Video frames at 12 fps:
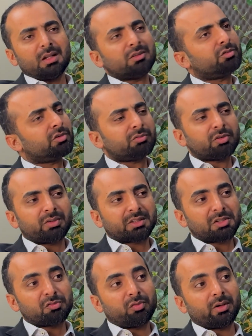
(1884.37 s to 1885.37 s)
So it was
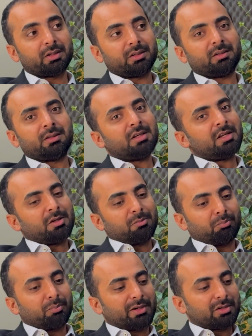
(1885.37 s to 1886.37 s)
working fine,
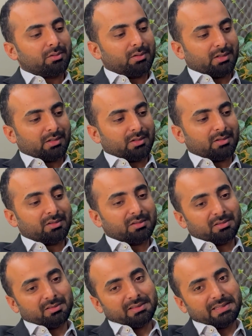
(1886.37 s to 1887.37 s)
but
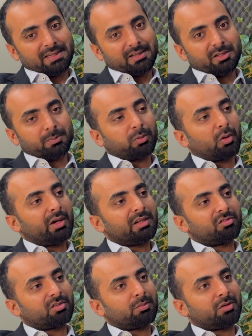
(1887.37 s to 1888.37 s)
they deployed
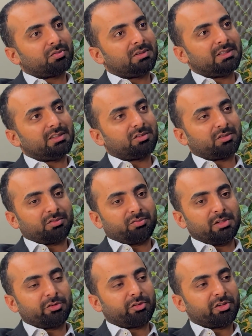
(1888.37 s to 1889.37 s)
some of these
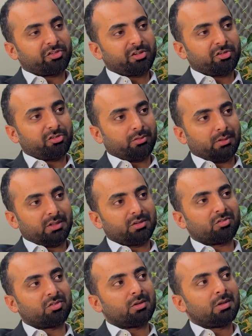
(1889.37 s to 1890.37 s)
filtration
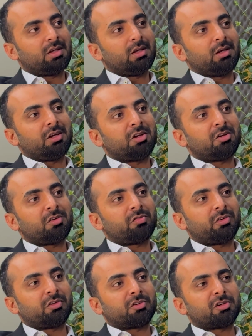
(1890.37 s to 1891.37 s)
units in
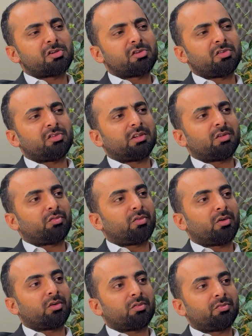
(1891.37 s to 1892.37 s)
different countries in the
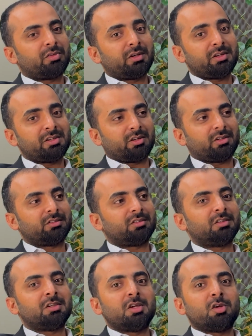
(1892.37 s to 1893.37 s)
far off
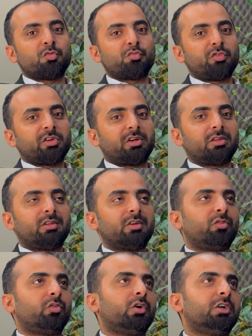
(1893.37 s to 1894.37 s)
areas where
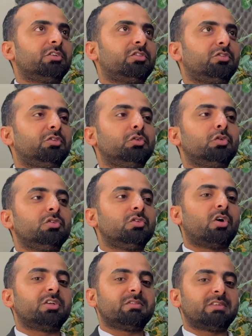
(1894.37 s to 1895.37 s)
there was
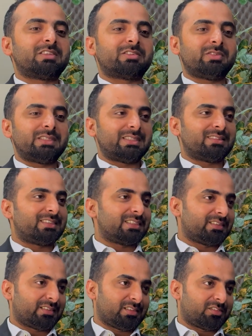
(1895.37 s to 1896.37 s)
not even 3G
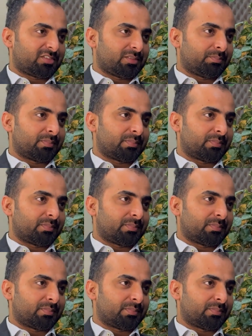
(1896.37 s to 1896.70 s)
signals.